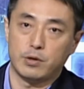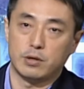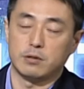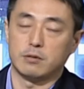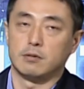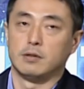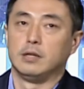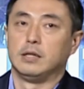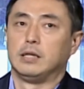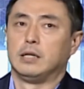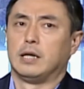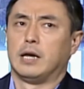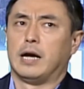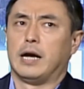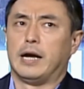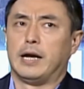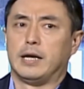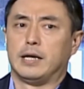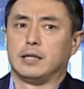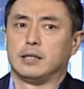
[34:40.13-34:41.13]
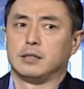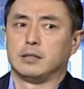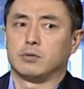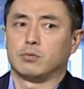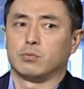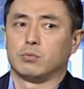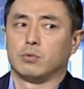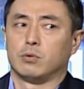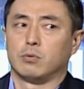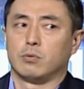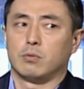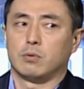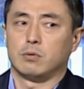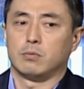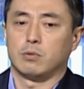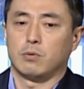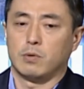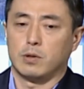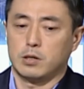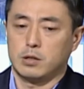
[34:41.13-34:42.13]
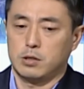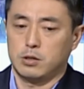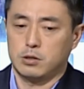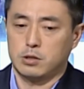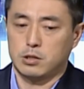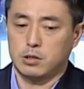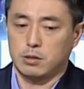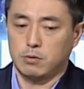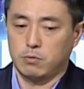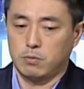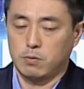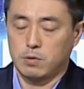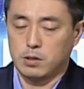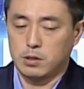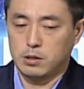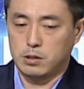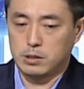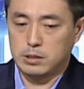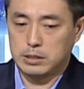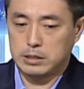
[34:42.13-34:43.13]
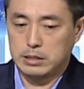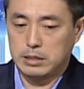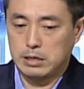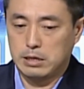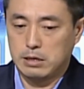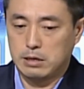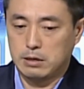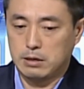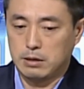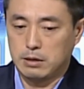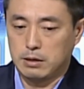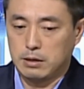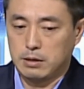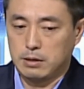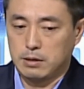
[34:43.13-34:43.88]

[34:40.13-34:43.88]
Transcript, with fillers: And, and what we, we, wanted to sh- we wanted to see